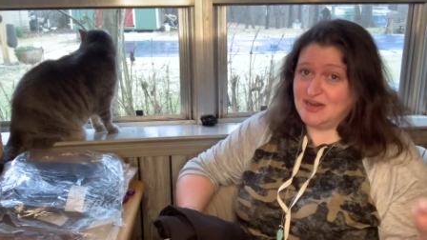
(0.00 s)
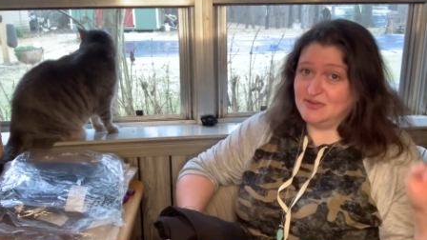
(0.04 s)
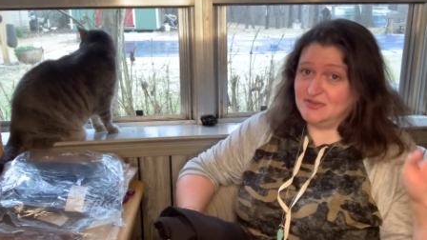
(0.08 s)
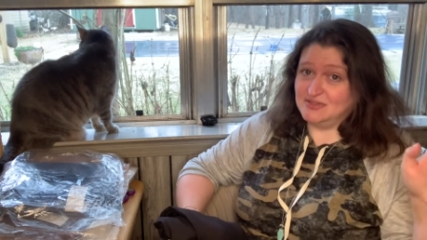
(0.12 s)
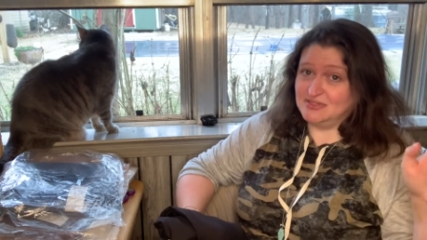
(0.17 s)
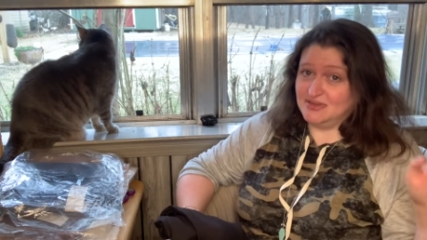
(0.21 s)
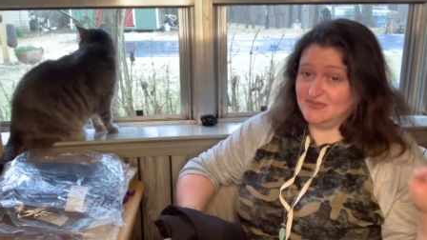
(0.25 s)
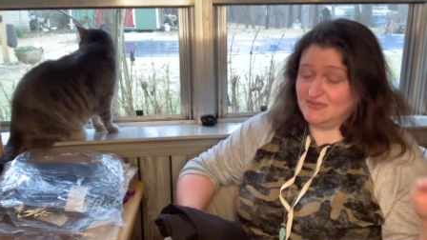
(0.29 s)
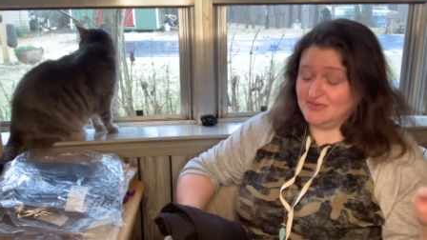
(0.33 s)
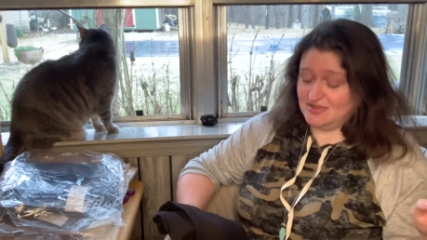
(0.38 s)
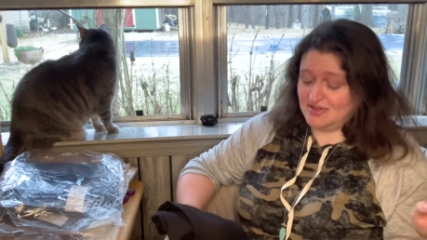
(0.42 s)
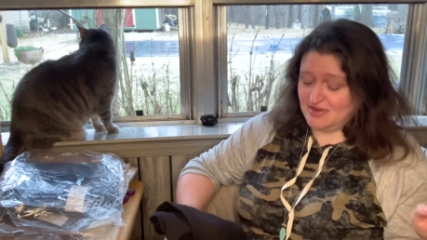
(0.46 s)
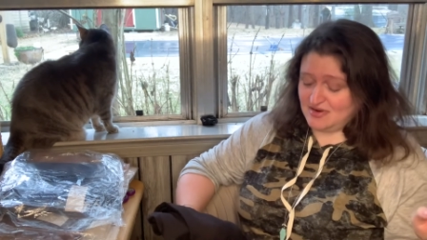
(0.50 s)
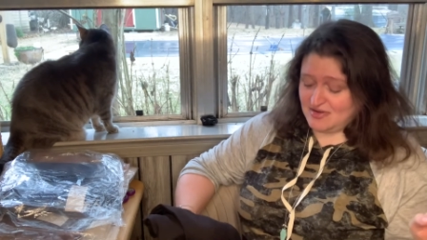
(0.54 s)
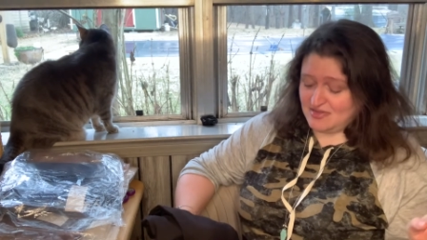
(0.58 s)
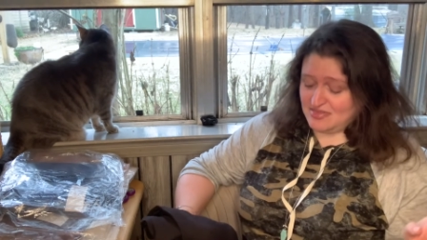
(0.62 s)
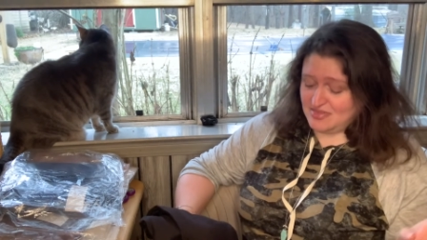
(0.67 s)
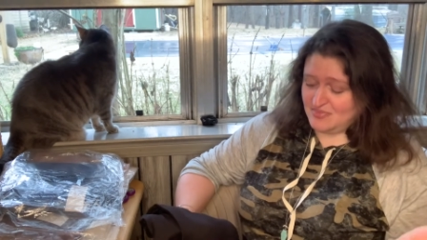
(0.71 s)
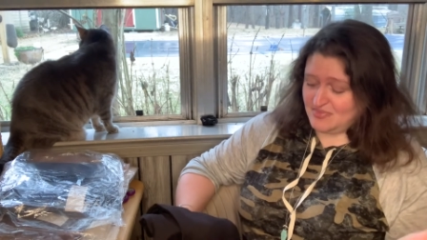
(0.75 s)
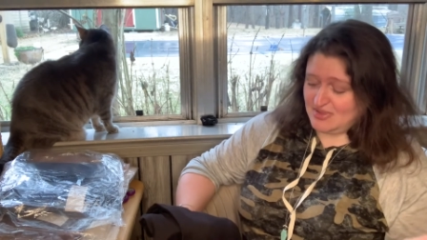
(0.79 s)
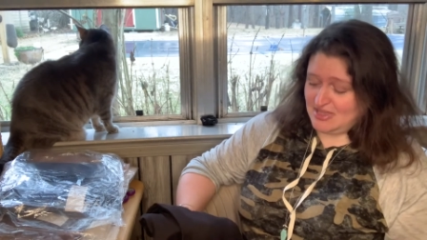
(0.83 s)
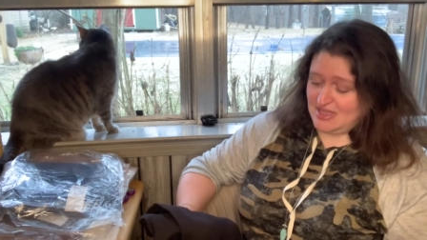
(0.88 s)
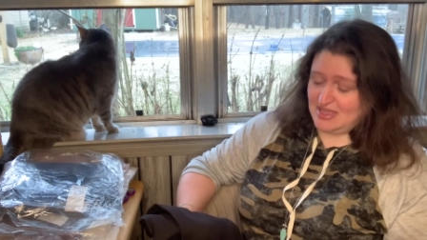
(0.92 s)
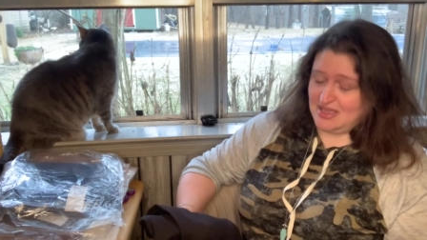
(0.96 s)
who's over there on the
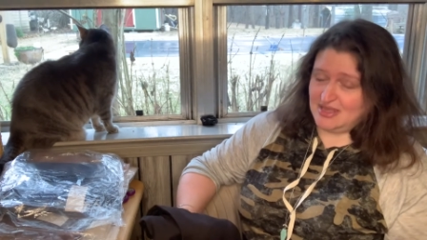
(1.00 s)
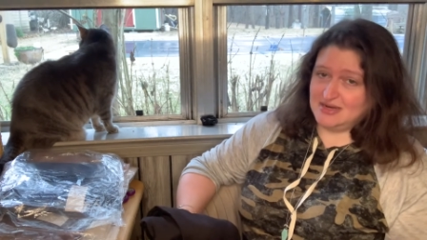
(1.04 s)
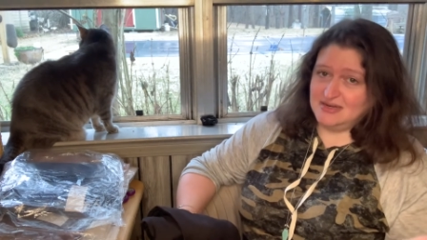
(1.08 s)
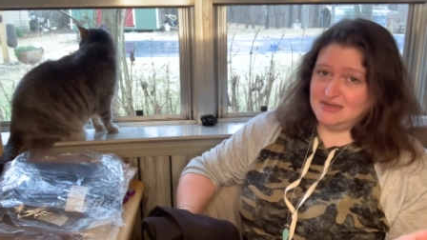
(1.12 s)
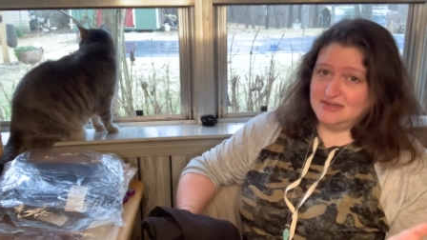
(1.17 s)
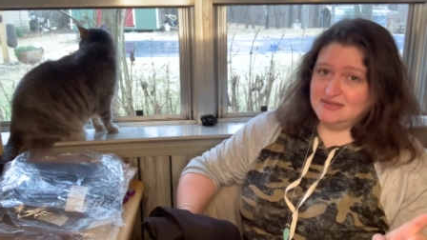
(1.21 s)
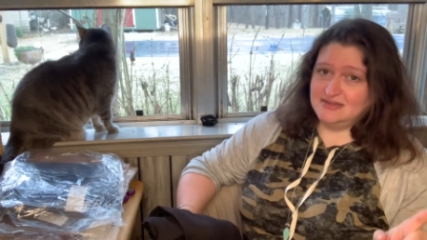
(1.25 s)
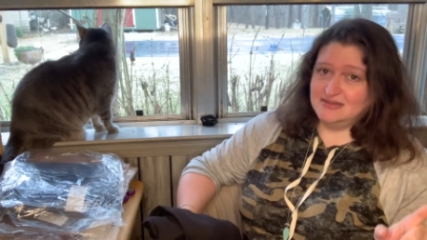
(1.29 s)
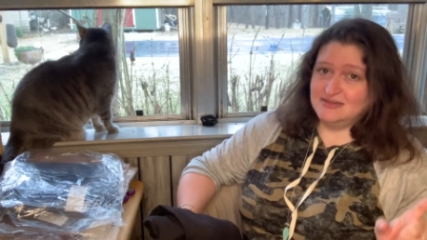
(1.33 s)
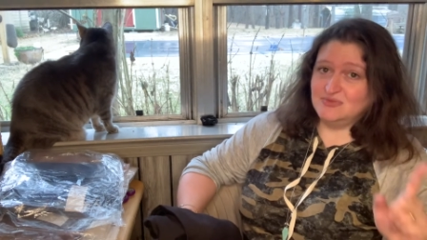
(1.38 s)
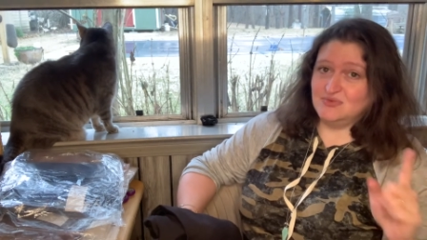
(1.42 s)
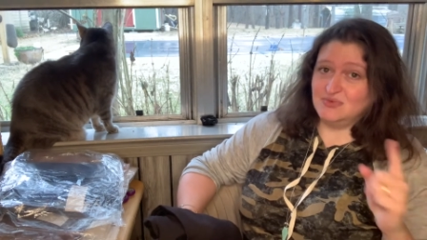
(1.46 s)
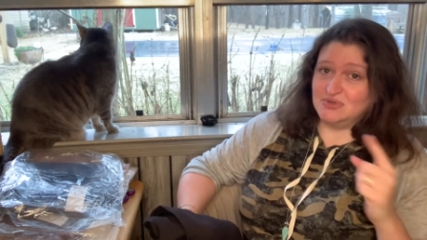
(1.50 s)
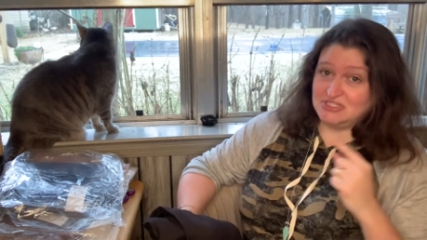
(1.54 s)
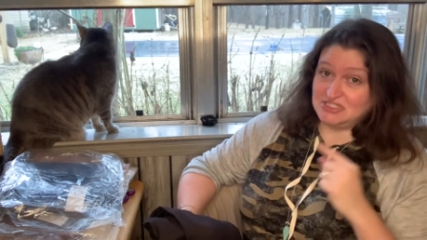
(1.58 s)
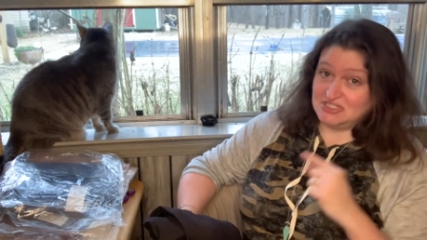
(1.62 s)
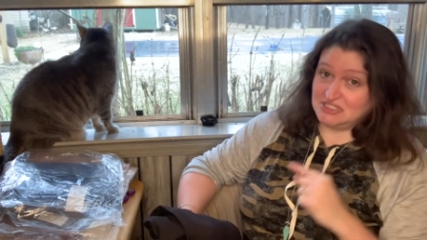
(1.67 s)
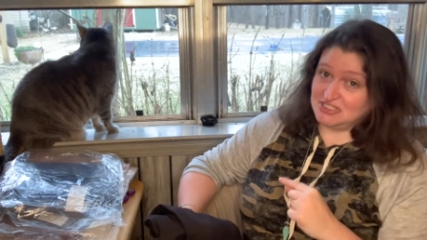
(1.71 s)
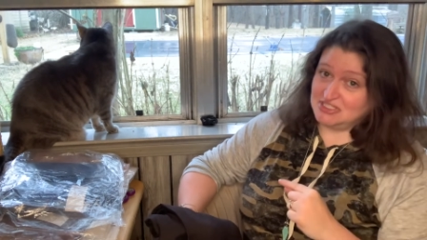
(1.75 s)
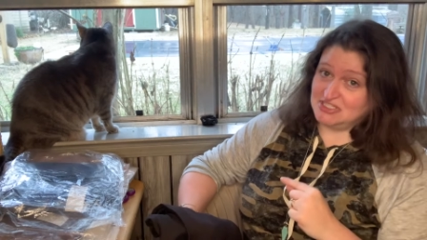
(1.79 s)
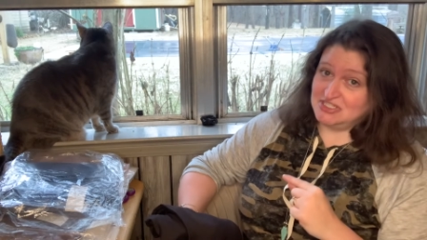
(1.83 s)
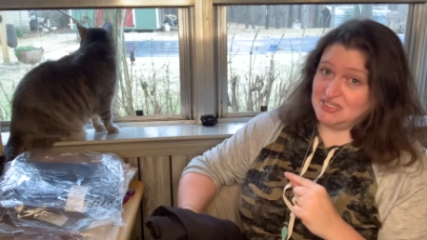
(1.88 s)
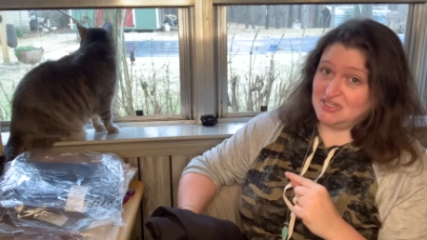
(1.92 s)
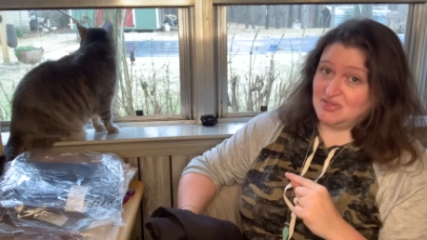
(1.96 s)
bed,
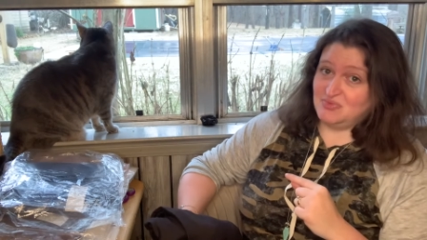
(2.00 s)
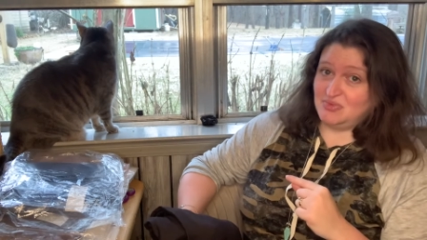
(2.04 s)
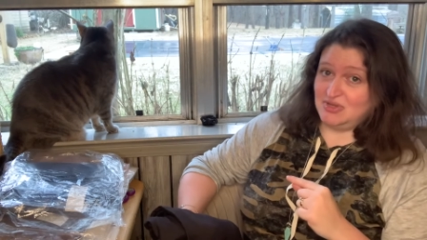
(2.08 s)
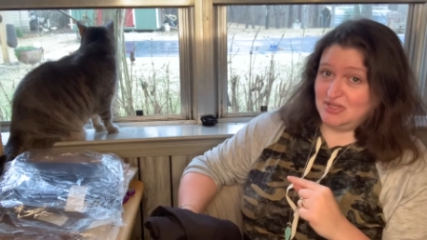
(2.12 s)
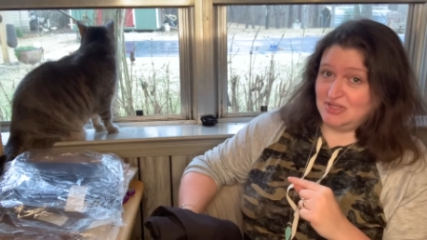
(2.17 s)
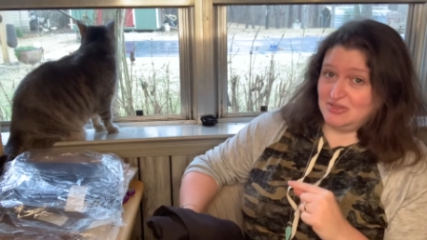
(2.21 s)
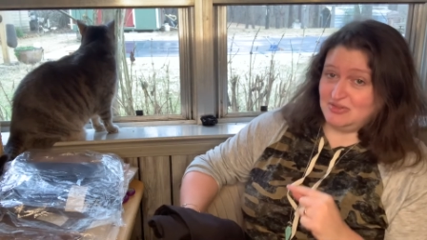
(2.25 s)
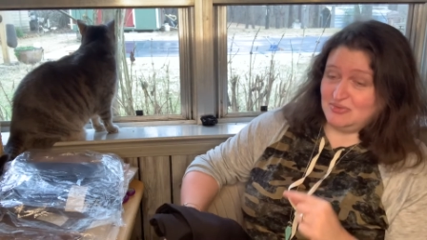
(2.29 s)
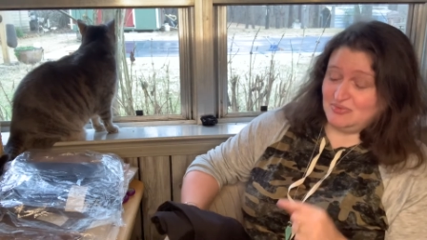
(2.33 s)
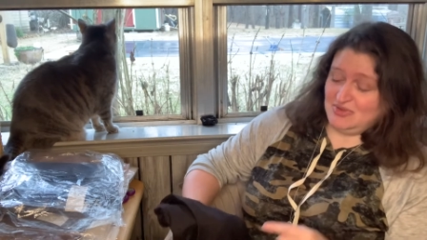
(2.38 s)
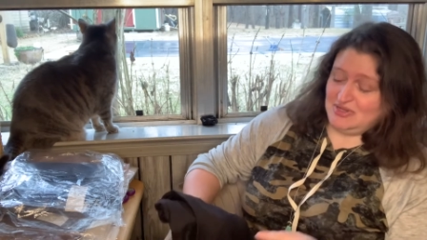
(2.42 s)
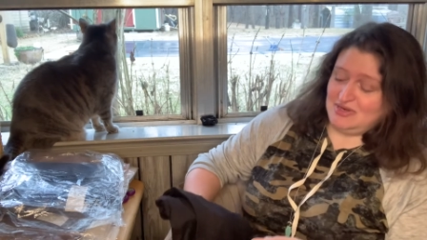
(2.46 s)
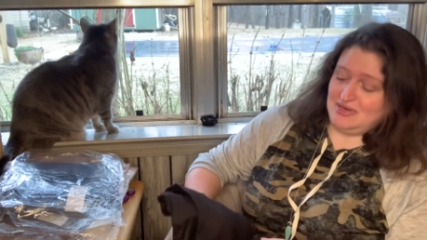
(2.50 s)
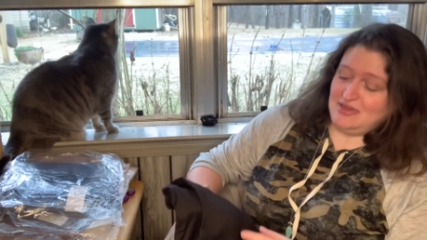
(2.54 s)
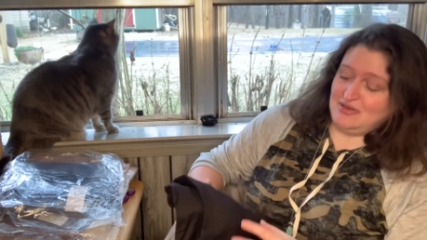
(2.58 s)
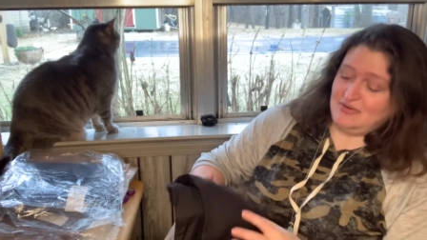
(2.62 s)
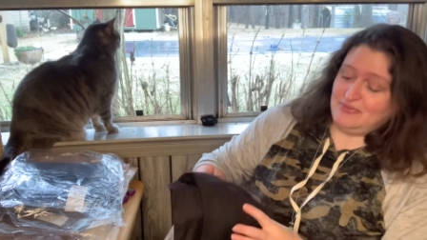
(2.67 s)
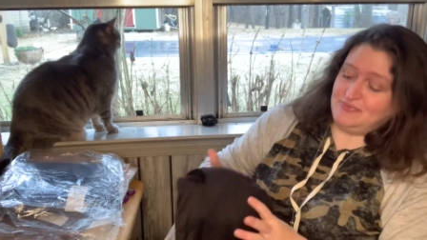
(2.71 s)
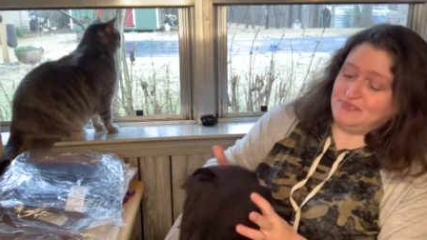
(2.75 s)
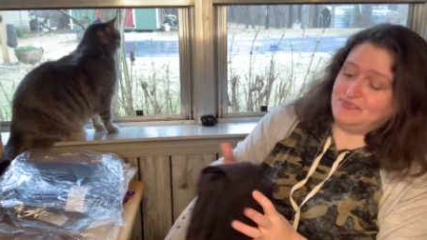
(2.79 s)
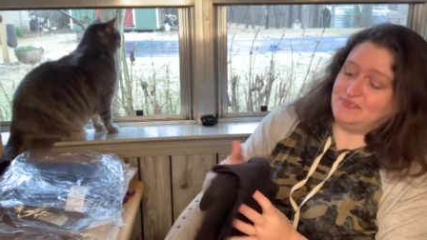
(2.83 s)
wishing she could be in the window.